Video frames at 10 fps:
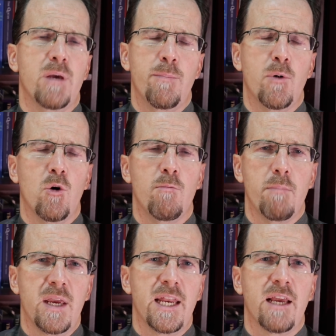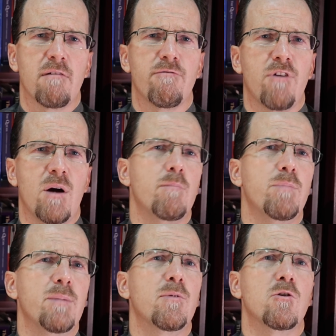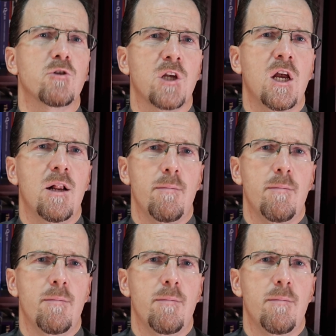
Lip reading: people, meaning from people's